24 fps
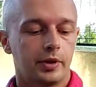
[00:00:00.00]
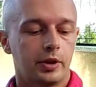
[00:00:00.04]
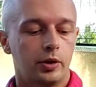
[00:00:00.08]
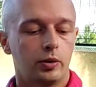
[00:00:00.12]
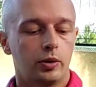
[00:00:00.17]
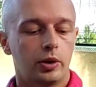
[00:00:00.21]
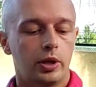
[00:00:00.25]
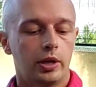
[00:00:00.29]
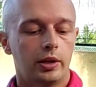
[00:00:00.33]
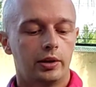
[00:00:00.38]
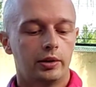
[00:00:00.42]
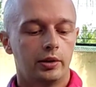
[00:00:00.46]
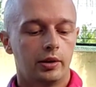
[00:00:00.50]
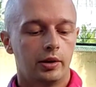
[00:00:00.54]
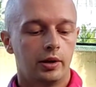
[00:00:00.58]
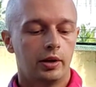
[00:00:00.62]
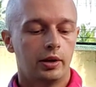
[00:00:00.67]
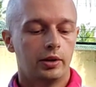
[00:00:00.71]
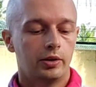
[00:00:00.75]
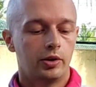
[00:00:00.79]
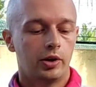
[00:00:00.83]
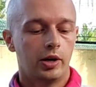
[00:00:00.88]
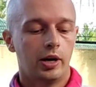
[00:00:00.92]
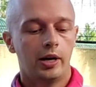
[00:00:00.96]
You
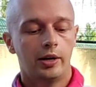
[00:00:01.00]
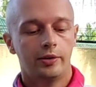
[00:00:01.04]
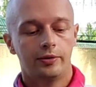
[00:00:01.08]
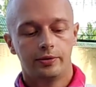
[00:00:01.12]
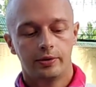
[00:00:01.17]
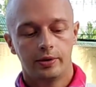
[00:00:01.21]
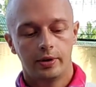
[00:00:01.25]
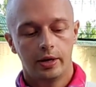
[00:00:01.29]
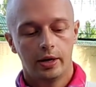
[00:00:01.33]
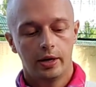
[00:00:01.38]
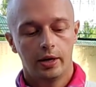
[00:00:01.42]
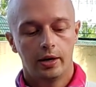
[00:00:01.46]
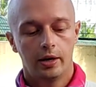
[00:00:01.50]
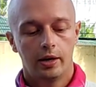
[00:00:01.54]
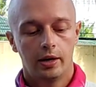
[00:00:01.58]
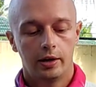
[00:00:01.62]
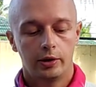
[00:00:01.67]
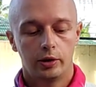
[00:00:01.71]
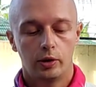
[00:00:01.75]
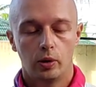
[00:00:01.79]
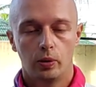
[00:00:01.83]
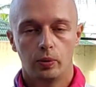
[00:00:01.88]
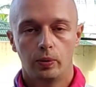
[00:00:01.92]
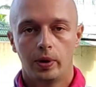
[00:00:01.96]
can drive
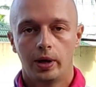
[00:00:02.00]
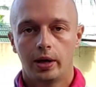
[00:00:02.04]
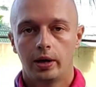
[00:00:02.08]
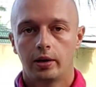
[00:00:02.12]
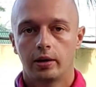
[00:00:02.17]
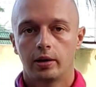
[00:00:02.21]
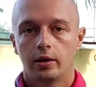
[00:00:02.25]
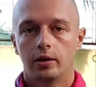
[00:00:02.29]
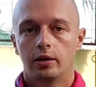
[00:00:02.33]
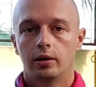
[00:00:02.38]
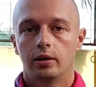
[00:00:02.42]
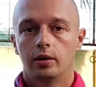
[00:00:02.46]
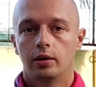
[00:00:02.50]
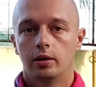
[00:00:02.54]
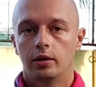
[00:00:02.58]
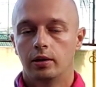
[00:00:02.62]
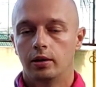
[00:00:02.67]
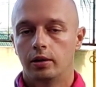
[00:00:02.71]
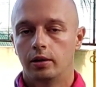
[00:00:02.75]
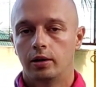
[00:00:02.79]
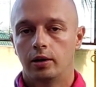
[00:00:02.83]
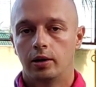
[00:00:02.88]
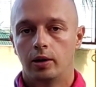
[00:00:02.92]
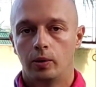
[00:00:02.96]
your
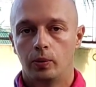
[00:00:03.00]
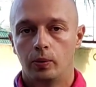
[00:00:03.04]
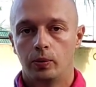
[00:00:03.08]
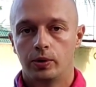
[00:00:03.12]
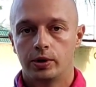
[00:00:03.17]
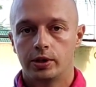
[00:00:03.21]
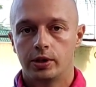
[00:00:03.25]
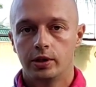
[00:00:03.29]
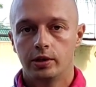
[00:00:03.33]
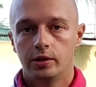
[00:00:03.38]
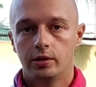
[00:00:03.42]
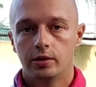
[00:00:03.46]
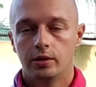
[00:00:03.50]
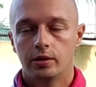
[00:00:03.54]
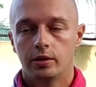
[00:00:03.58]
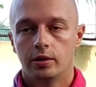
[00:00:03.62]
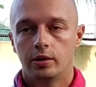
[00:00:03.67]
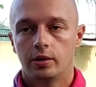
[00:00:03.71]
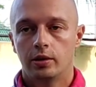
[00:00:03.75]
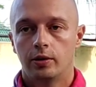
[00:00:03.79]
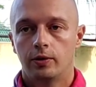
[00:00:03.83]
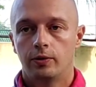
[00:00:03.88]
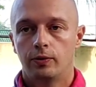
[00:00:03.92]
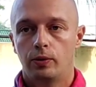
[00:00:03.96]
vehicle with it
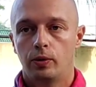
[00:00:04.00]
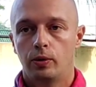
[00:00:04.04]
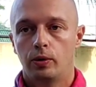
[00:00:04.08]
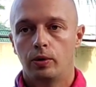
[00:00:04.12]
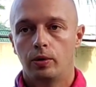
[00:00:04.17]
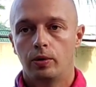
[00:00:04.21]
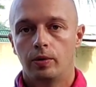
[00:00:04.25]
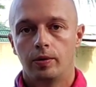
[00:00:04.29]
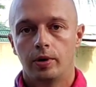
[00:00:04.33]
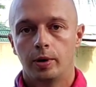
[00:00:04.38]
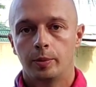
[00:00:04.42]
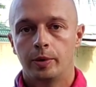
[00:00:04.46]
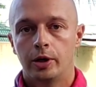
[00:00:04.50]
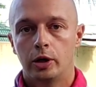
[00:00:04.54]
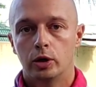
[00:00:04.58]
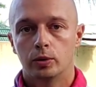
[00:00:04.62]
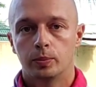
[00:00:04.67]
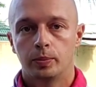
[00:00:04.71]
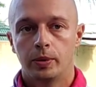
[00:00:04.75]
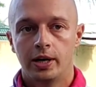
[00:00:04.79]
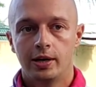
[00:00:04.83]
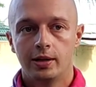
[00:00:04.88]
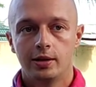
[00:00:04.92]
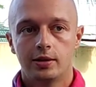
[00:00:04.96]
for
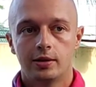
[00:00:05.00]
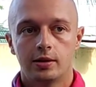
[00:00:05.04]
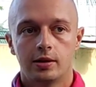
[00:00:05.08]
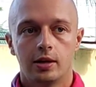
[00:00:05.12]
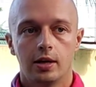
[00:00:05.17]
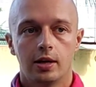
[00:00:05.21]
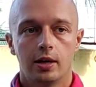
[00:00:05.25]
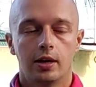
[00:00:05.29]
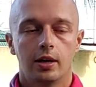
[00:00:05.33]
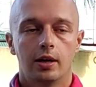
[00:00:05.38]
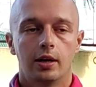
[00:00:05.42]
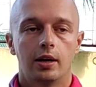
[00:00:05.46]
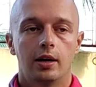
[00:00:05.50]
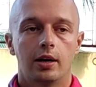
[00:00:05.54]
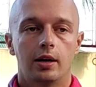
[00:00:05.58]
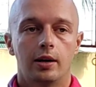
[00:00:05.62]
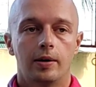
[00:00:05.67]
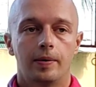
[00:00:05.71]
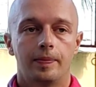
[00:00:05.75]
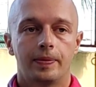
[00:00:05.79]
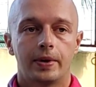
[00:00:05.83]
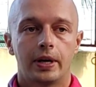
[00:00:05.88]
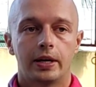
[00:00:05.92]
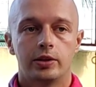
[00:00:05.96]
about months
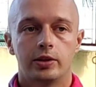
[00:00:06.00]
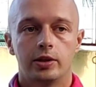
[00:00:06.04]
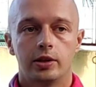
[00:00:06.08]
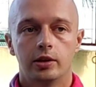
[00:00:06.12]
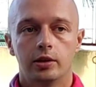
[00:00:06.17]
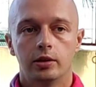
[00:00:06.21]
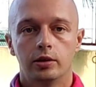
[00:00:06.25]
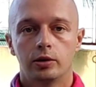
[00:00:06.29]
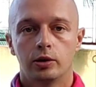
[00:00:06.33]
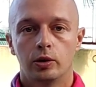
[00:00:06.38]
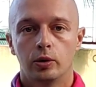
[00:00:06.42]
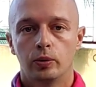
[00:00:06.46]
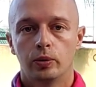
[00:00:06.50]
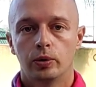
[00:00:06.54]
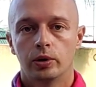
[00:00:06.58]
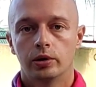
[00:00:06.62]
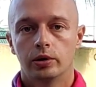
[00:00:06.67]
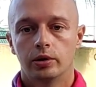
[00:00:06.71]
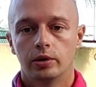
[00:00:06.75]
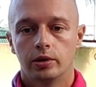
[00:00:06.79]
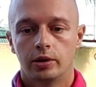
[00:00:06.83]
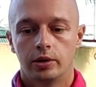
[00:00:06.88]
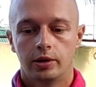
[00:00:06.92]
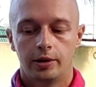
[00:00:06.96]
until you
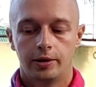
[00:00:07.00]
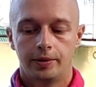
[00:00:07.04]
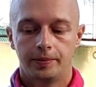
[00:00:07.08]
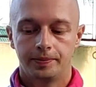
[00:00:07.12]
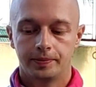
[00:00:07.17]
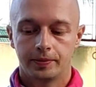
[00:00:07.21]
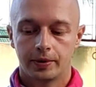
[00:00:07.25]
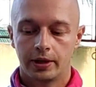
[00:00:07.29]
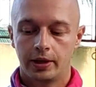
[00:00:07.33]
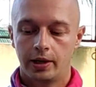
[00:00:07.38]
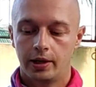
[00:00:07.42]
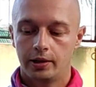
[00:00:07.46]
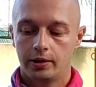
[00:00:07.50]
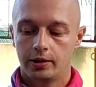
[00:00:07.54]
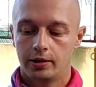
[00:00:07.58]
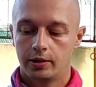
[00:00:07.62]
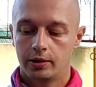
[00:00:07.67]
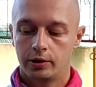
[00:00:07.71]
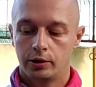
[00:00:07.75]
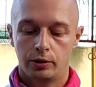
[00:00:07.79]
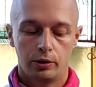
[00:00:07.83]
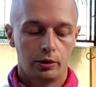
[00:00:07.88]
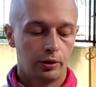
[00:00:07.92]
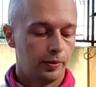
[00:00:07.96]
will
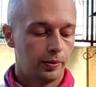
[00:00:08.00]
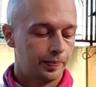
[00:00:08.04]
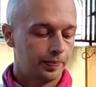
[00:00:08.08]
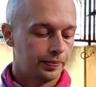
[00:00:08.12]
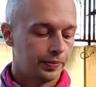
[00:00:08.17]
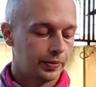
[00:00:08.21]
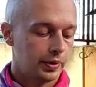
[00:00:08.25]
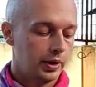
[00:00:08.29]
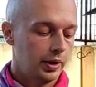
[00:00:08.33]
get your